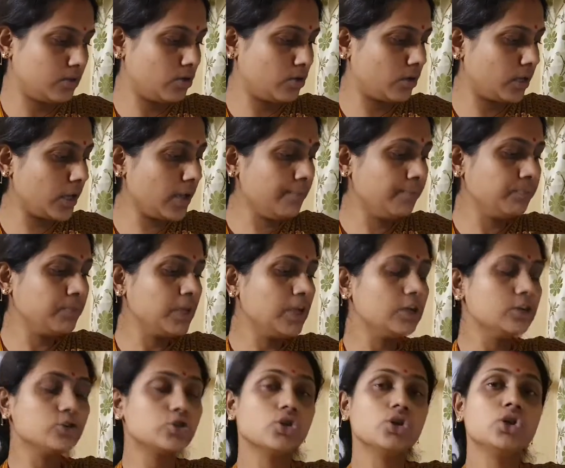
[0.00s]

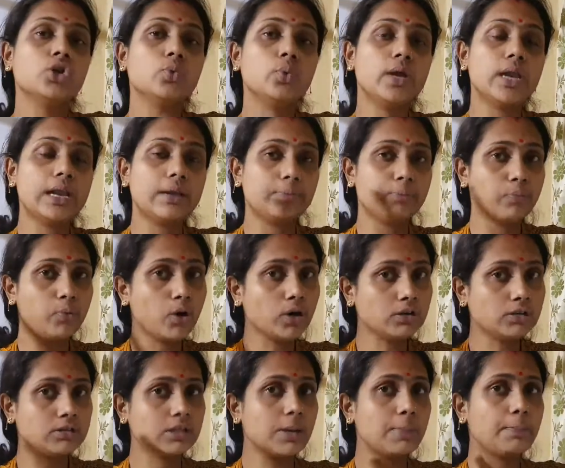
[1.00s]
Okay, so you will
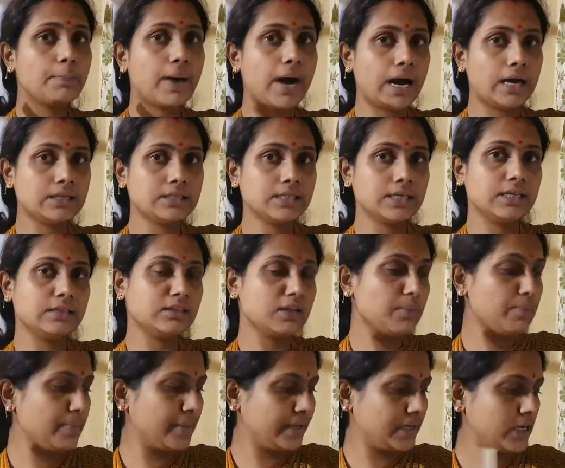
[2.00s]
put the but in
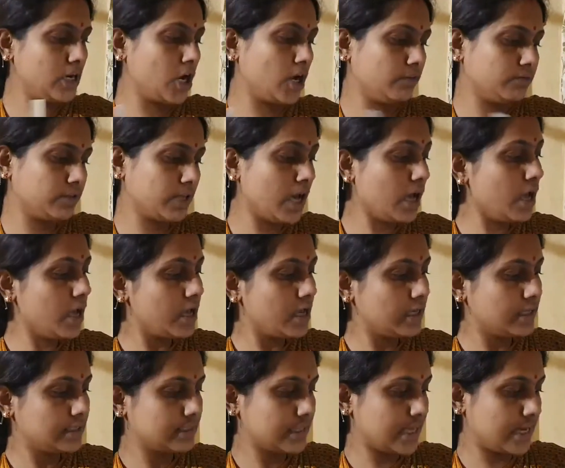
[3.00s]
the middle of the
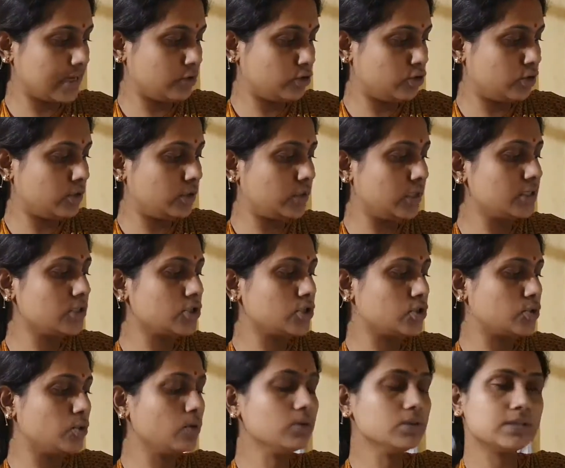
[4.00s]
these
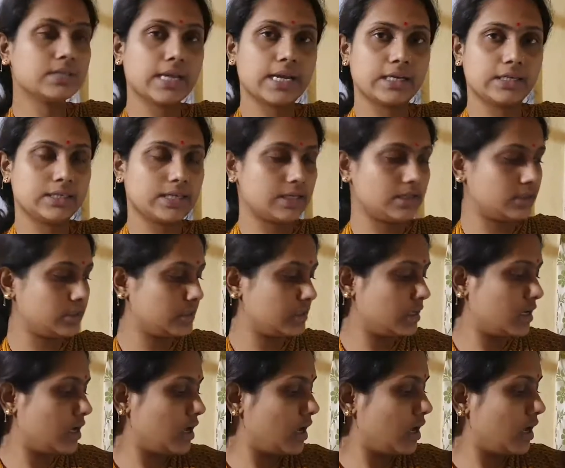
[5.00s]
two sentence.